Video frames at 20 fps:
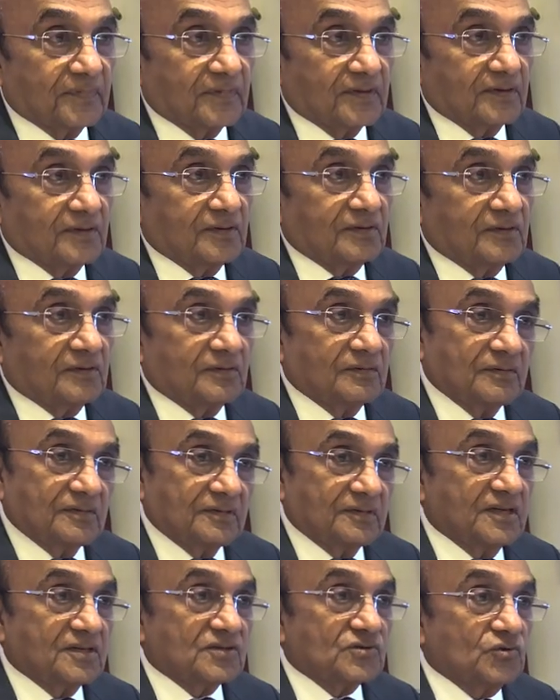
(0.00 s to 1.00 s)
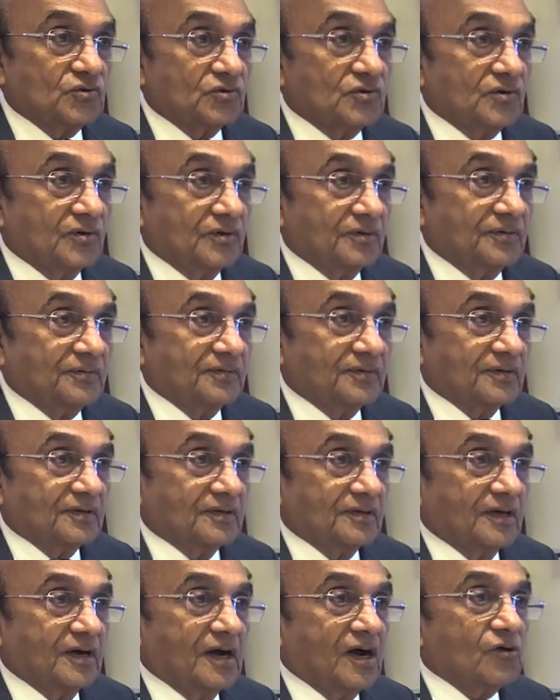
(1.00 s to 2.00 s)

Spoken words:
prestigious awards, including the